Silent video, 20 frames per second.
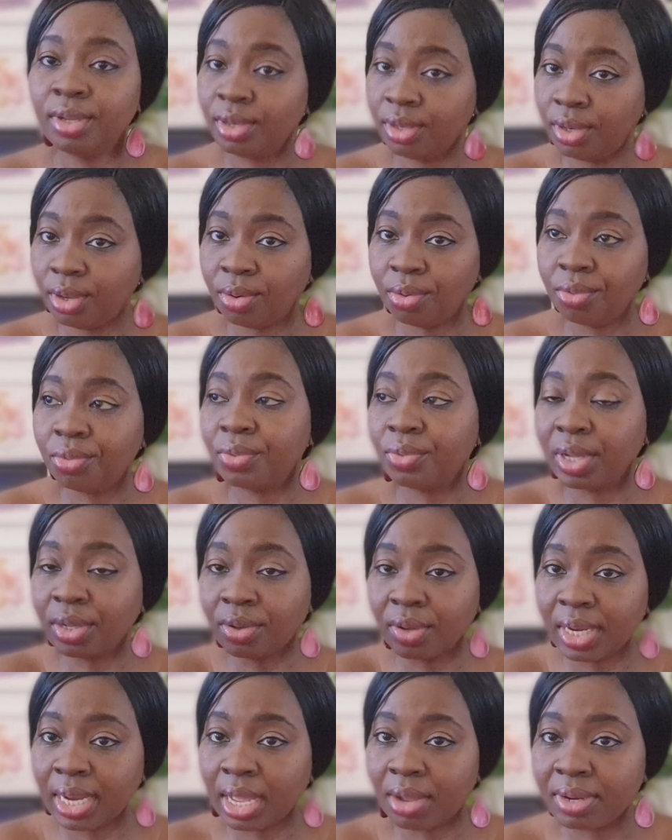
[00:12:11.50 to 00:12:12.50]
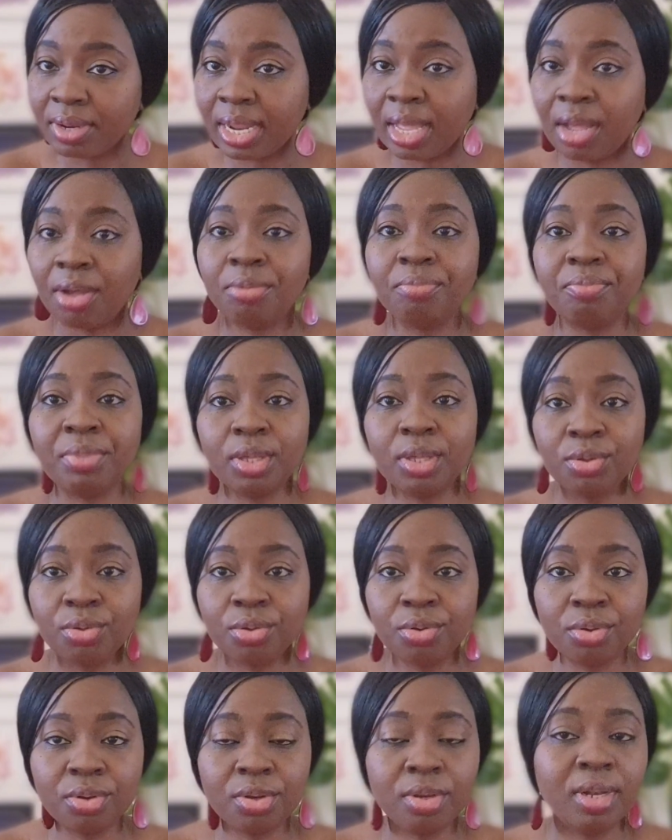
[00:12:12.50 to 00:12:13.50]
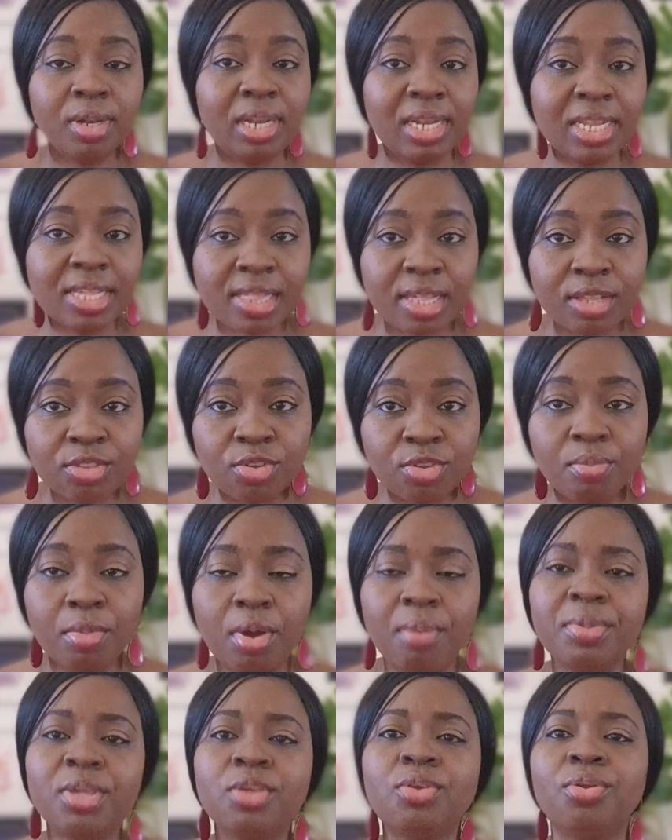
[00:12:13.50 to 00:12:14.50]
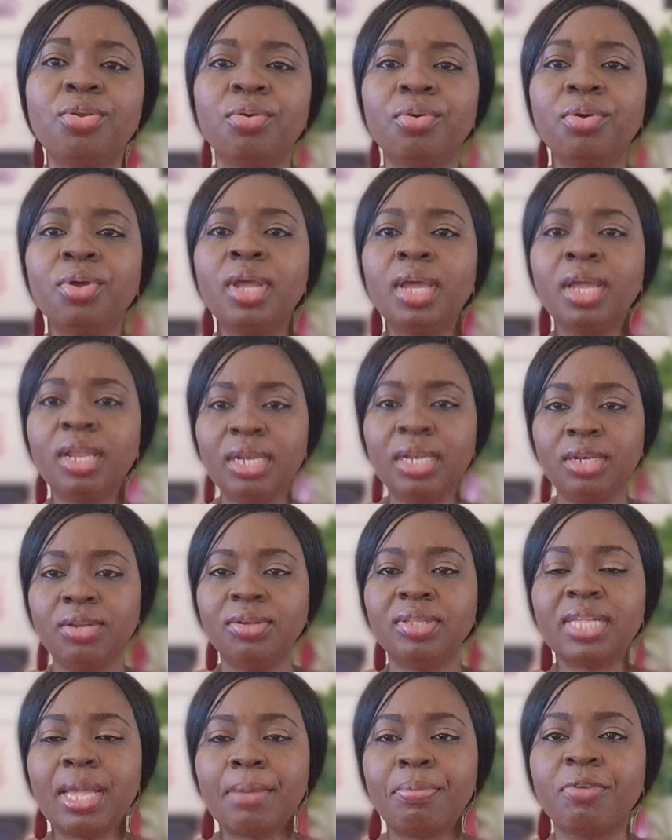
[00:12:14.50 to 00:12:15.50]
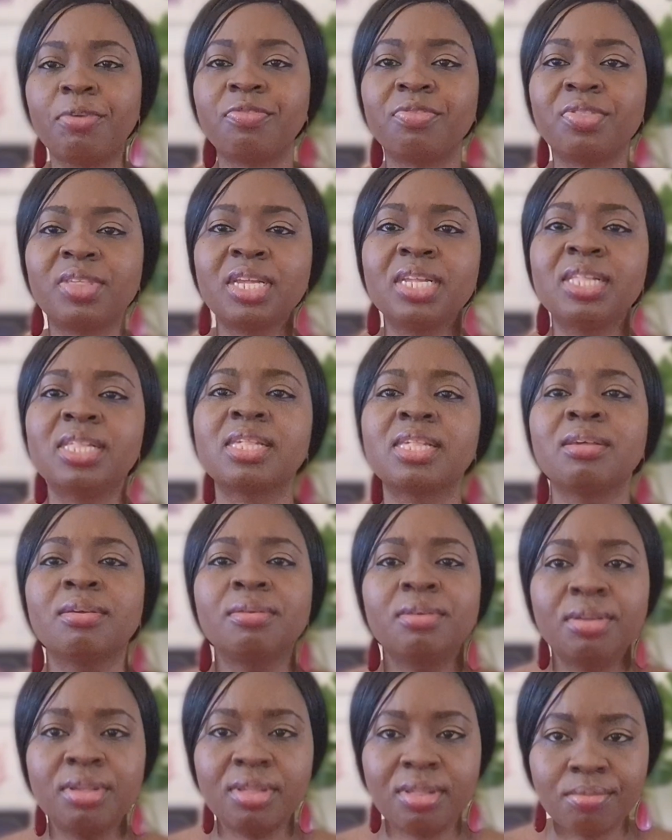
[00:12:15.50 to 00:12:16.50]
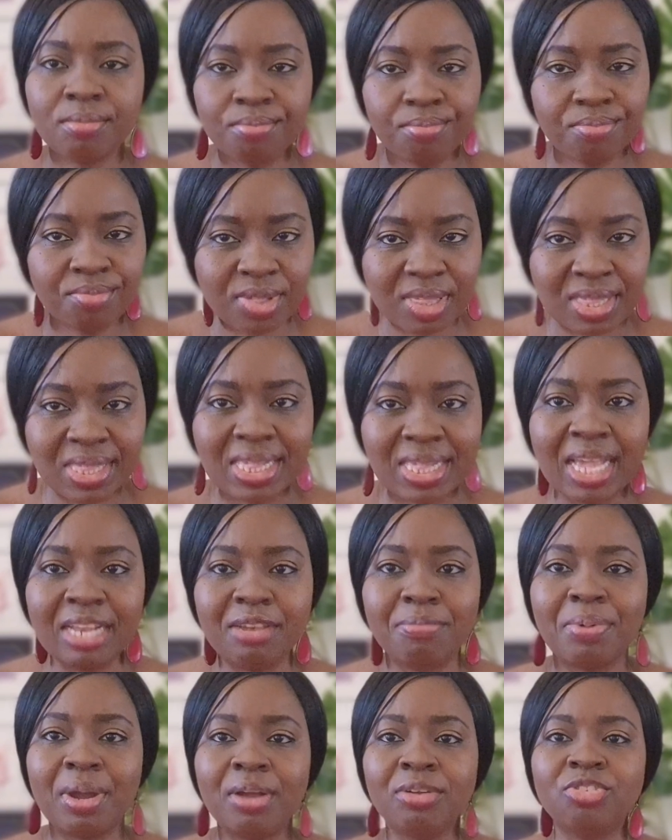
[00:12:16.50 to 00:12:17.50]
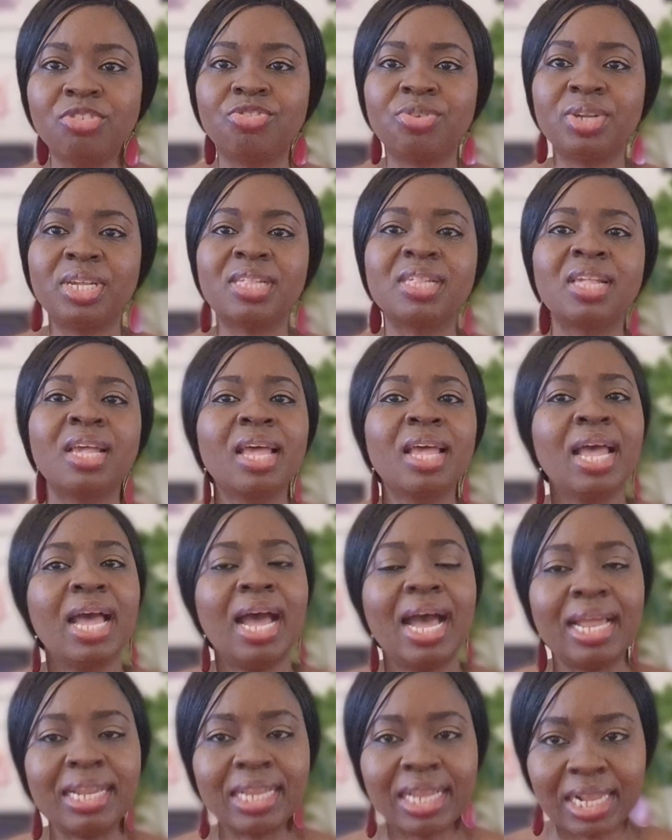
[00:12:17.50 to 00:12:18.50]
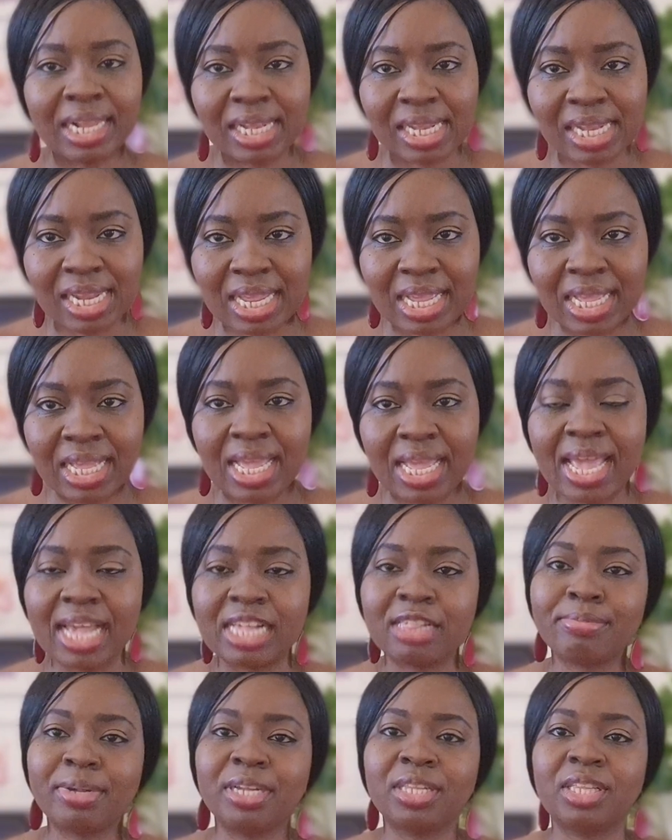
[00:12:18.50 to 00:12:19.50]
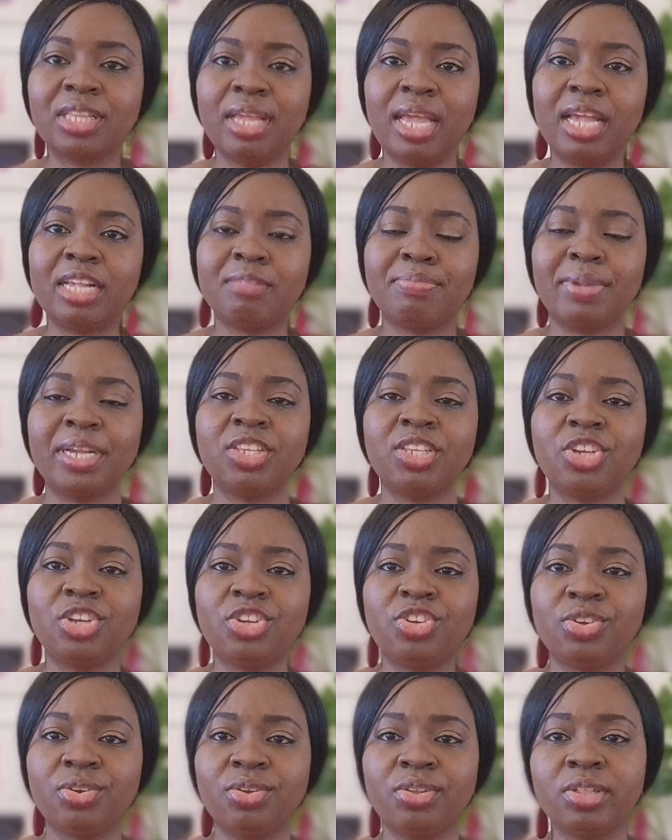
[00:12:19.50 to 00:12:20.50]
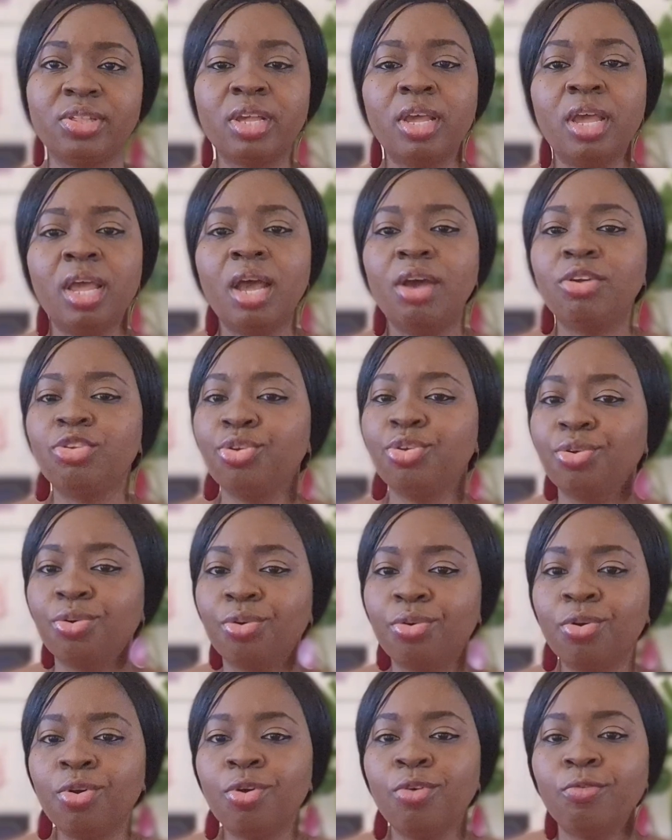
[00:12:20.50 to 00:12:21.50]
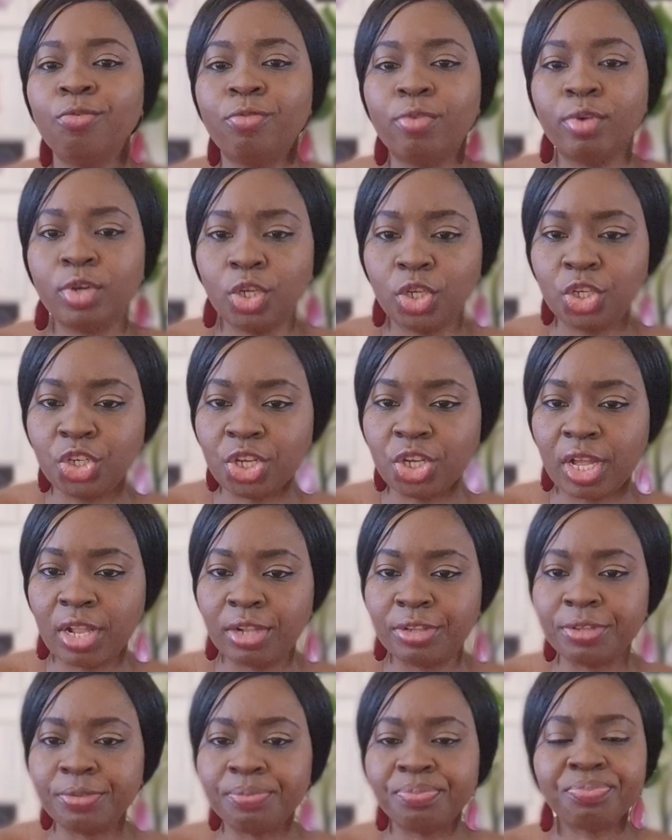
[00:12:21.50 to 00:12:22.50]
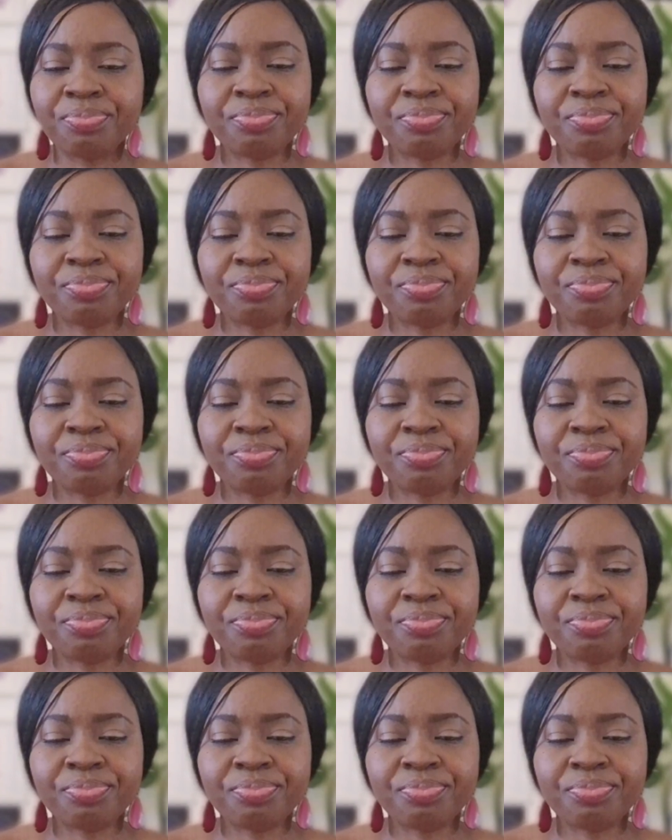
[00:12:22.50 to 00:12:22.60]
No, we're going out now. Be good. Listen to mommy. You know, those type of things. Set boundaries and clear expectations, you know, for your child.